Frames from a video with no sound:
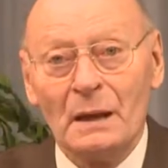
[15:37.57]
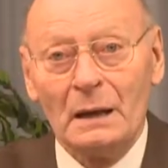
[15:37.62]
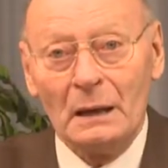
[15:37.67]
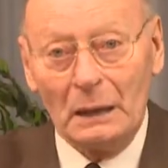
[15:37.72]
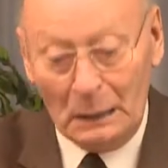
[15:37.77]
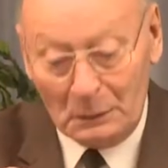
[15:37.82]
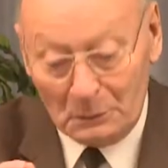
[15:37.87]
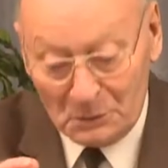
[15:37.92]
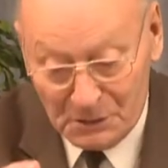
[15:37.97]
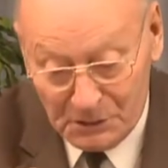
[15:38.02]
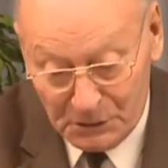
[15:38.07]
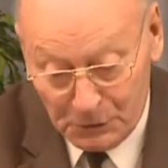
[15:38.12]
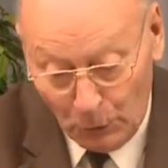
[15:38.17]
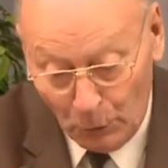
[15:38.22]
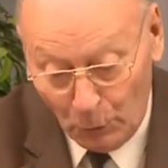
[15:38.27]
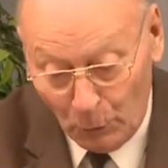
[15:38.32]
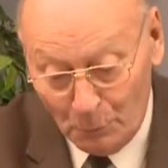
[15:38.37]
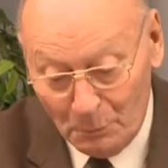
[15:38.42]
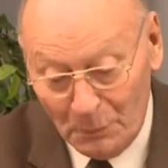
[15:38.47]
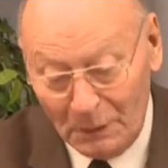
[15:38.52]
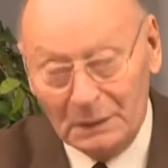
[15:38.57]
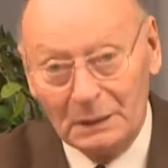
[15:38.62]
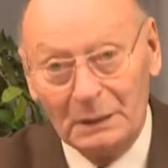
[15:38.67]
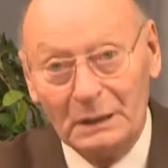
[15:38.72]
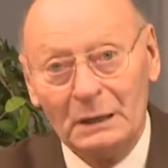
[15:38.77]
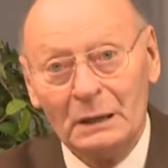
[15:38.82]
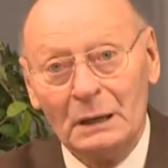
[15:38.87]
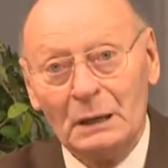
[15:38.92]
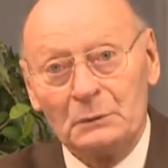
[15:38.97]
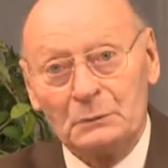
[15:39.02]
and so
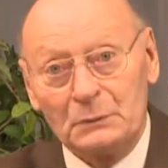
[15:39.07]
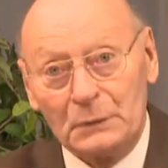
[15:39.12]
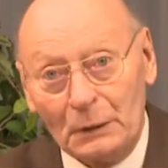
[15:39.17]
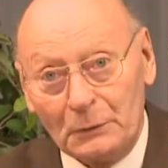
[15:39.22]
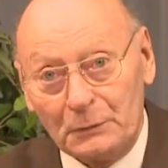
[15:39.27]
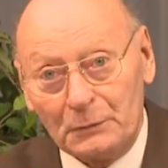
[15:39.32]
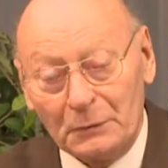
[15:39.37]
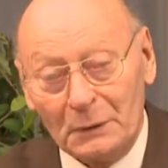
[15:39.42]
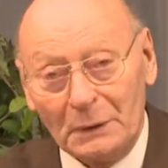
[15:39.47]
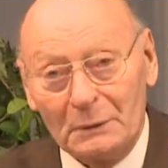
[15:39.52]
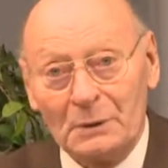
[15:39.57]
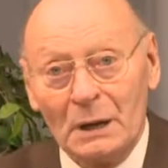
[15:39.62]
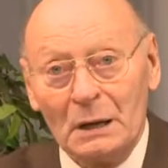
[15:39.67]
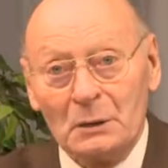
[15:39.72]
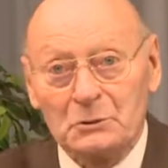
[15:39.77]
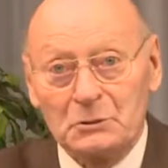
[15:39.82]
many different